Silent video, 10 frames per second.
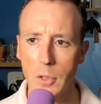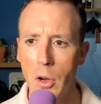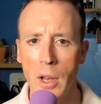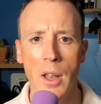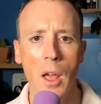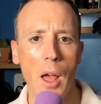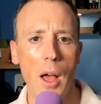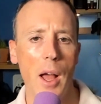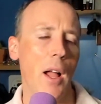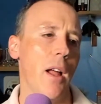All
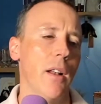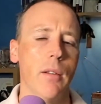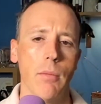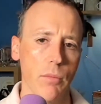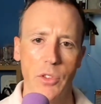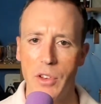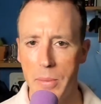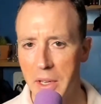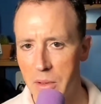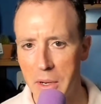right.
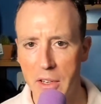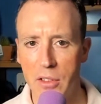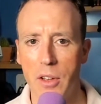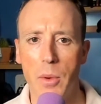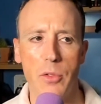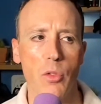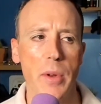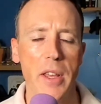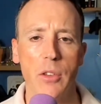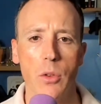Stepping completely sideways for a
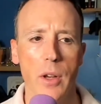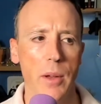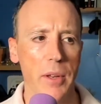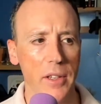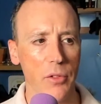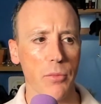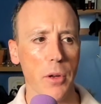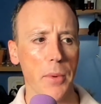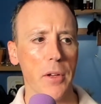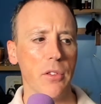minute to a completely different
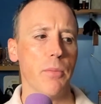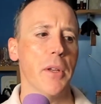blog post,